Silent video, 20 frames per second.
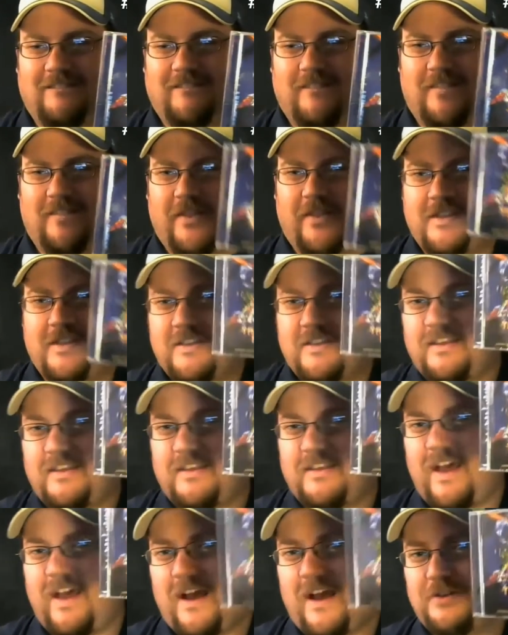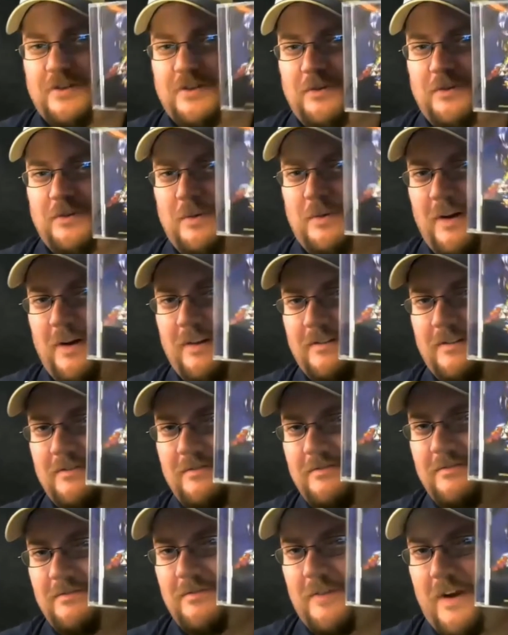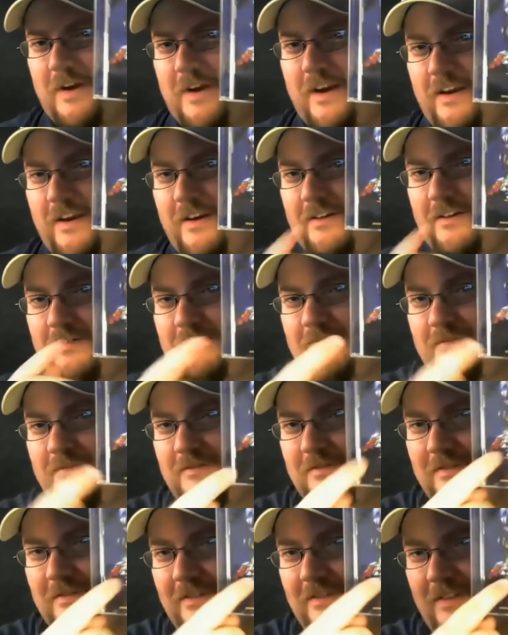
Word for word: This is the actual one right here, and